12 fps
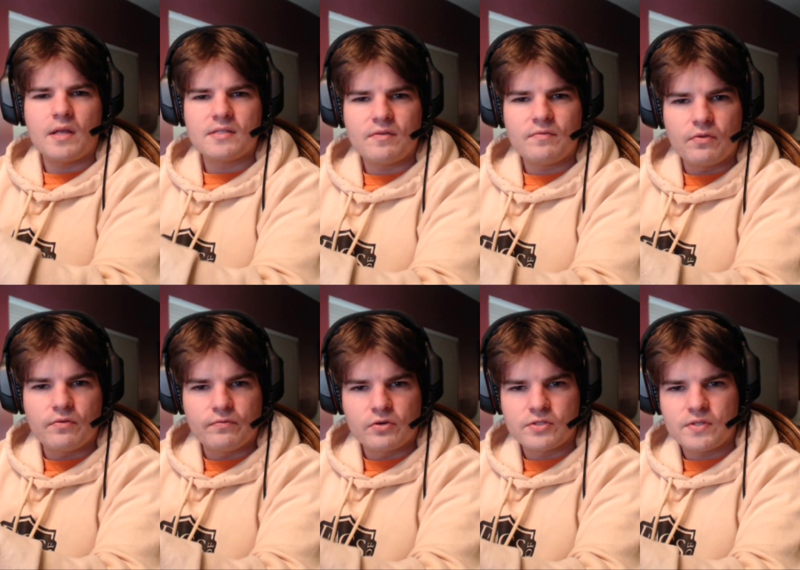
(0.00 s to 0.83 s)
I decided for the
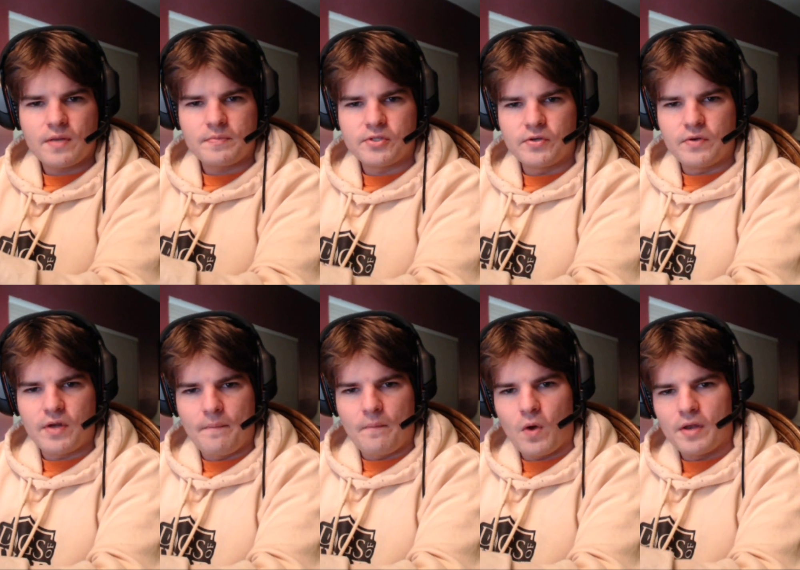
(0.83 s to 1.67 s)
first episode,
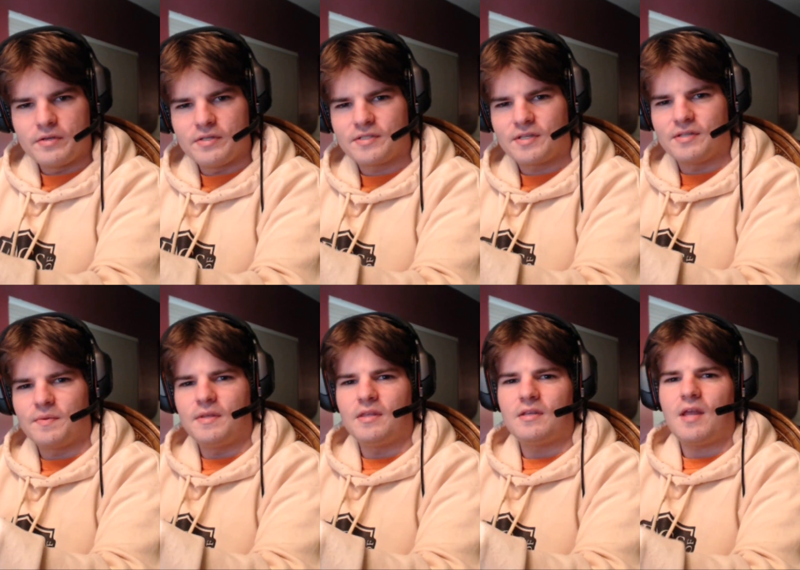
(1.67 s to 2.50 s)
I want to discuss
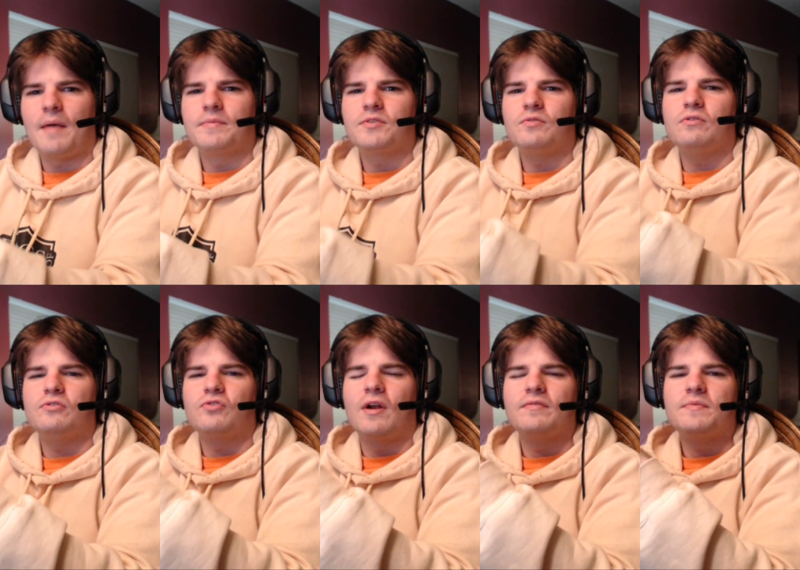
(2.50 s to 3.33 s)
something that absolutely
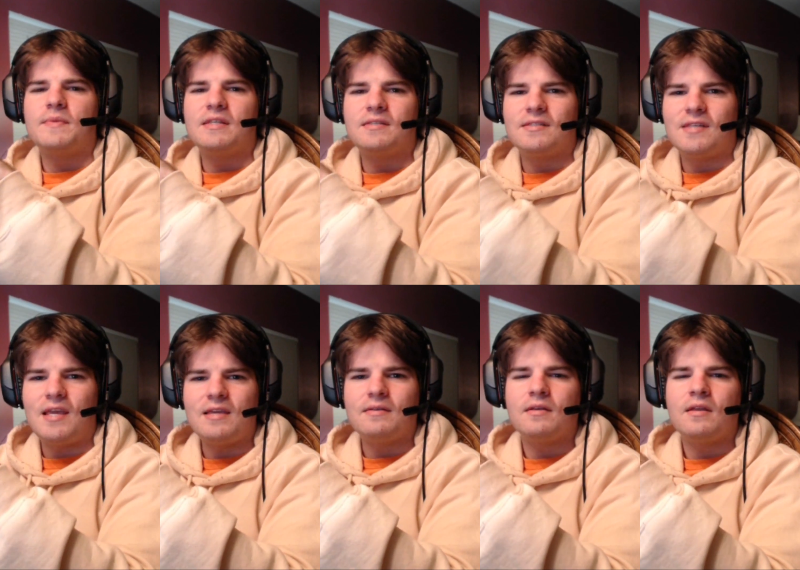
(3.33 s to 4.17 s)
drives me
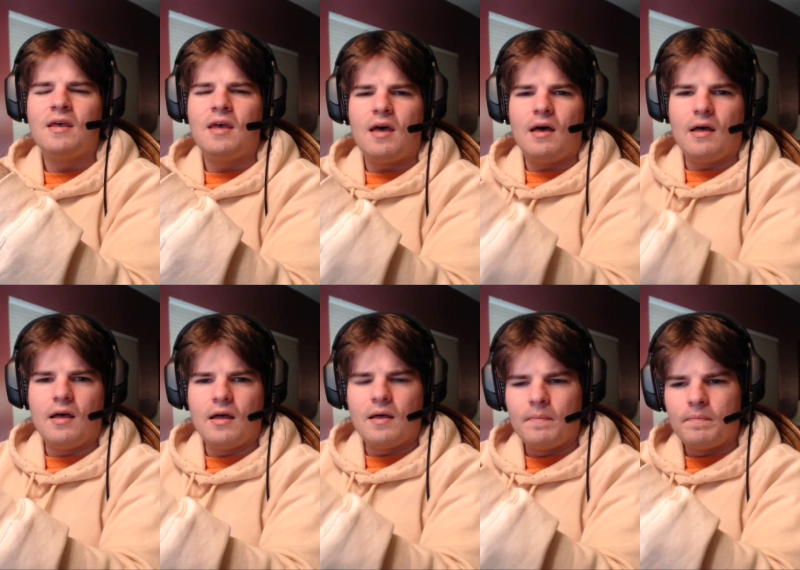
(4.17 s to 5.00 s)
insane.
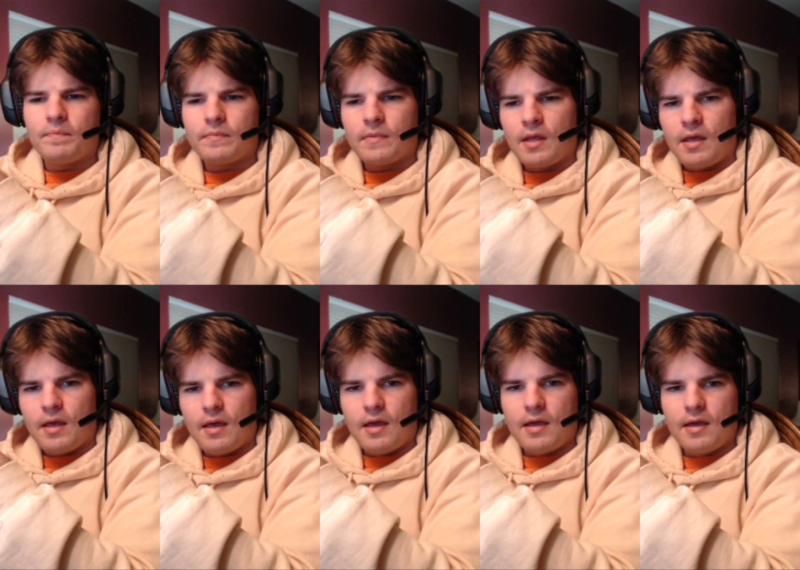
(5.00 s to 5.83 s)
Um,
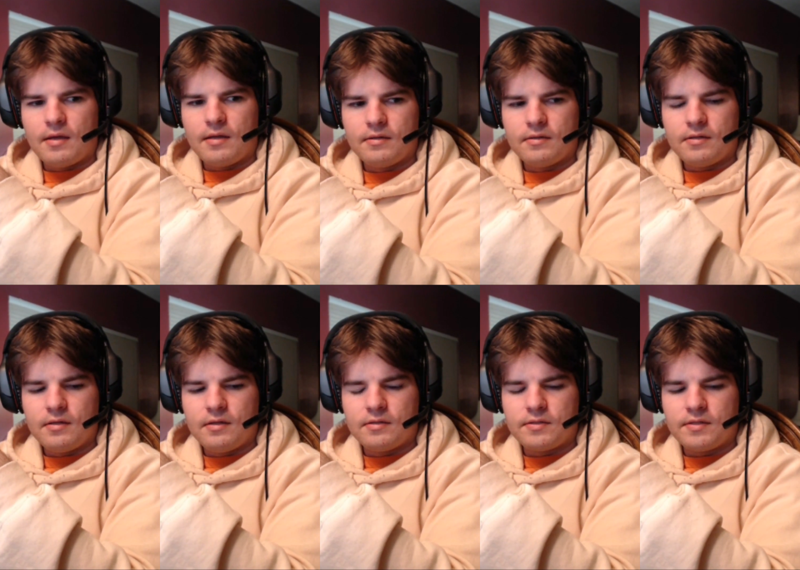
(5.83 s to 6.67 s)
and
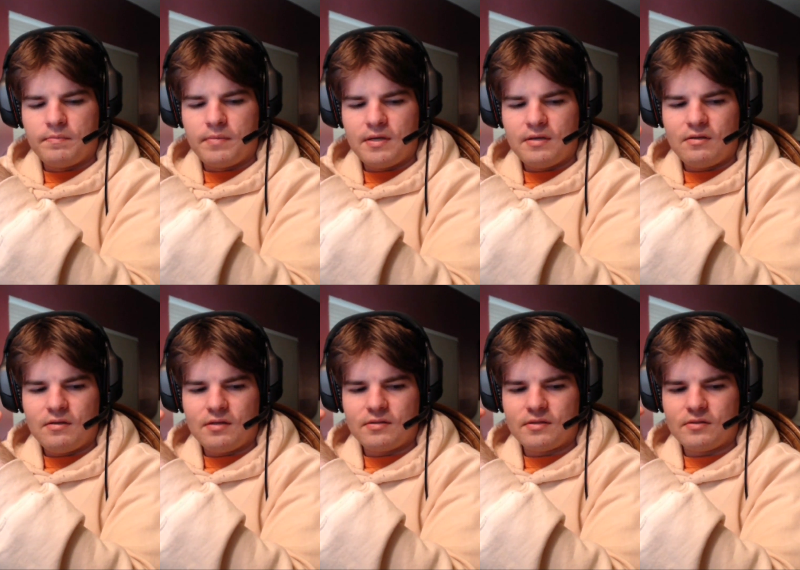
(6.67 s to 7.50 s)
it's
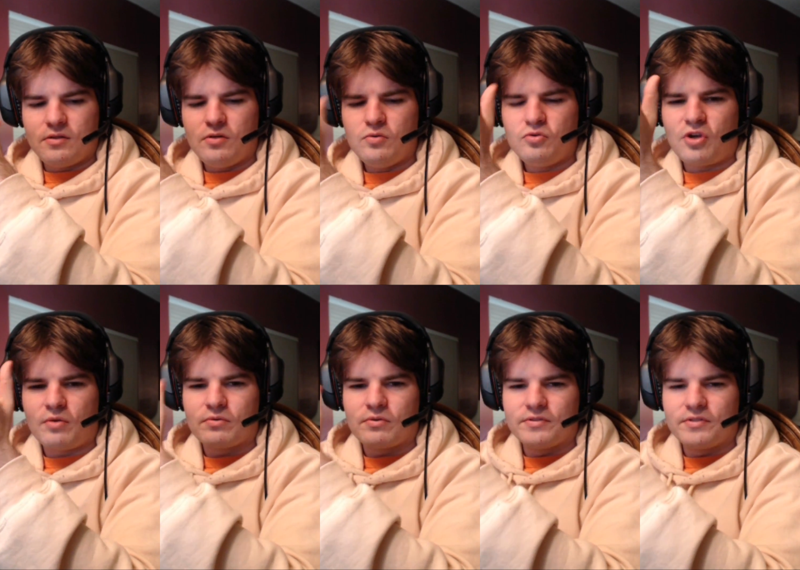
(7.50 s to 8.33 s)
huge
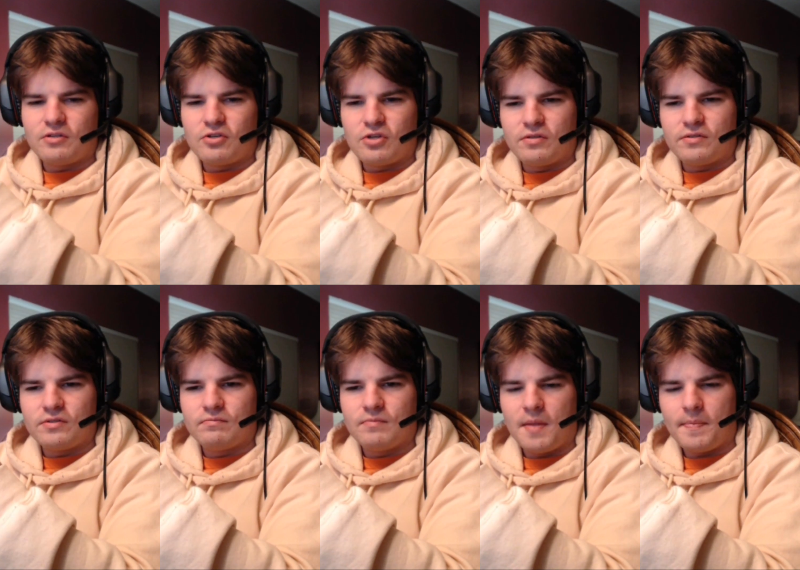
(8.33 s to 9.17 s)

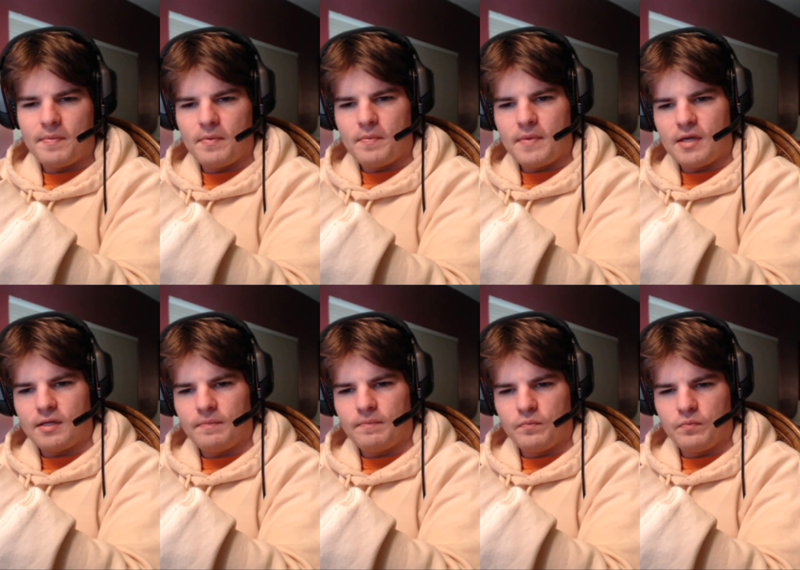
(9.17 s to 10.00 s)
generalizations that people
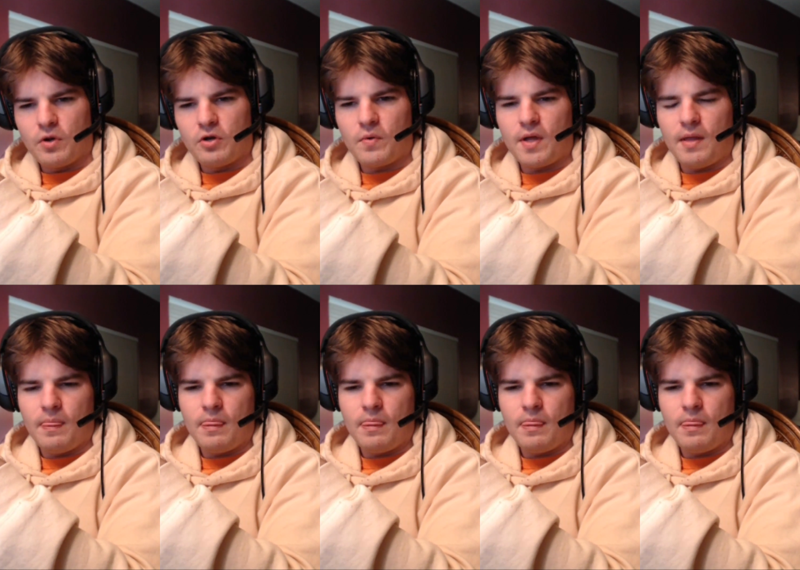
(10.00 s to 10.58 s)
make right away.